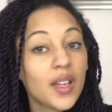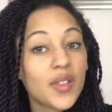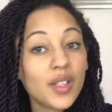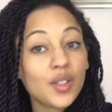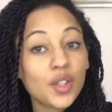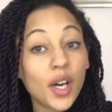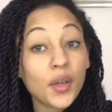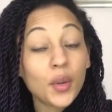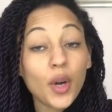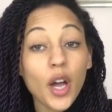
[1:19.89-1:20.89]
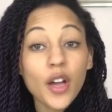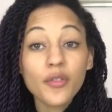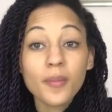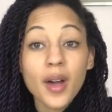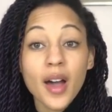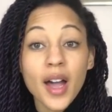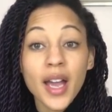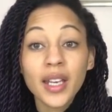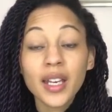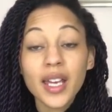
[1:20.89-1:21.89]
This channel of mine